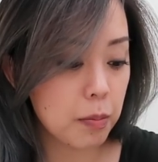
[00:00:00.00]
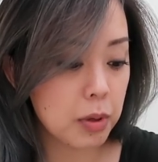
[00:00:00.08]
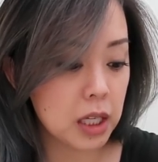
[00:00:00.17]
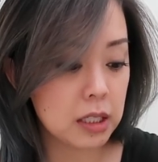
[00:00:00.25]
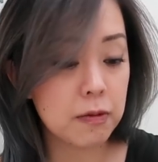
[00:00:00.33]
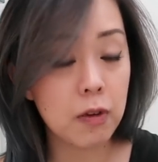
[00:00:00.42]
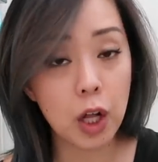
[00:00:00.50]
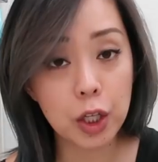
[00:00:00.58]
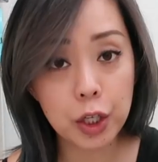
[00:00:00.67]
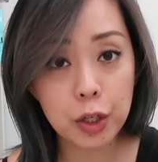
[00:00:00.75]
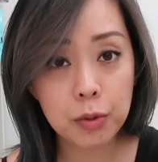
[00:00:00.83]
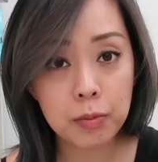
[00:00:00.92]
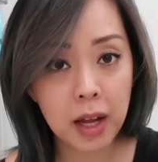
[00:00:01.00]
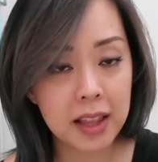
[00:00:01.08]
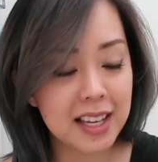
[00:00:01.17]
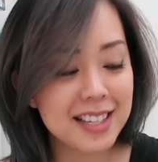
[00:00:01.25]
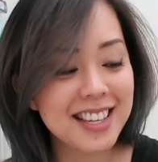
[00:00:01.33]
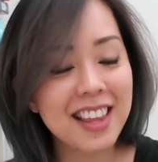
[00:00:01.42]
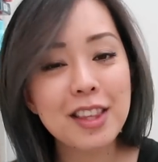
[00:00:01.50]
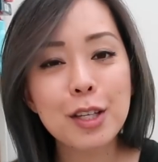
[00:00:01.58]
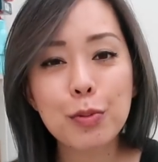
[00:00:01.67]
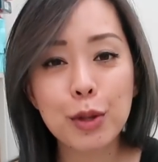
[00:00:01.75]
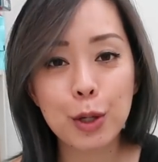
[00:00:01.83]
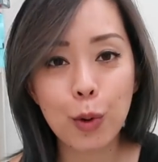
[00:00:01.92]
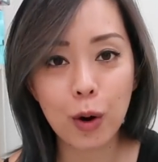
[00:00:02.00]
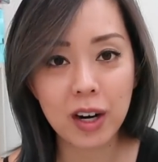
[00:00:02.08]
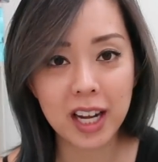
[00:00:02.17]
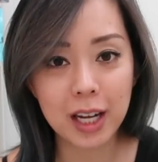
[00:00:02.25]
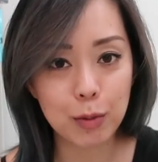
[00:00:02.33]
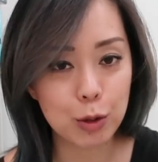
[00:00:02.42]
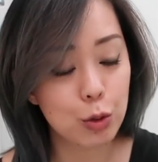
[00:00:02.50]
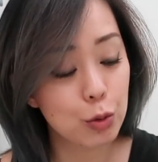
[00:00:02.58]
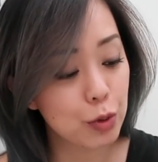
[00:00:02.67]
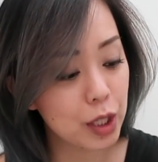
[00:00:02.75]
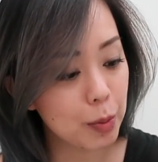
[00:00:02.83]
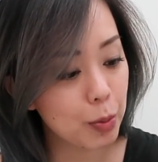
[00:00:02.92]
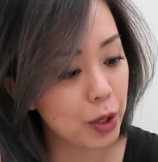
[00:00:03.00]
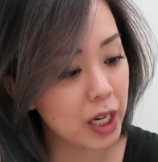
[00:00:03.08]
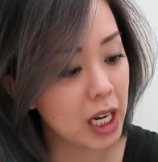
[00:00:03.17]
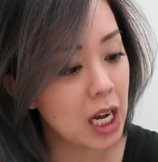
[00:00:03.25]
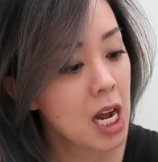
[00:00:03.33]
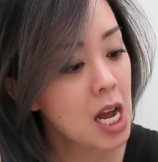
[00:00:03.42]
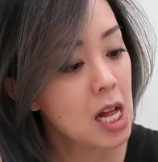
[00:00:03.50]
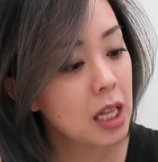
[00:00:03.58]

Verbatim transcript: Plus Volume, and they sent this with an orchid, which was really pretty.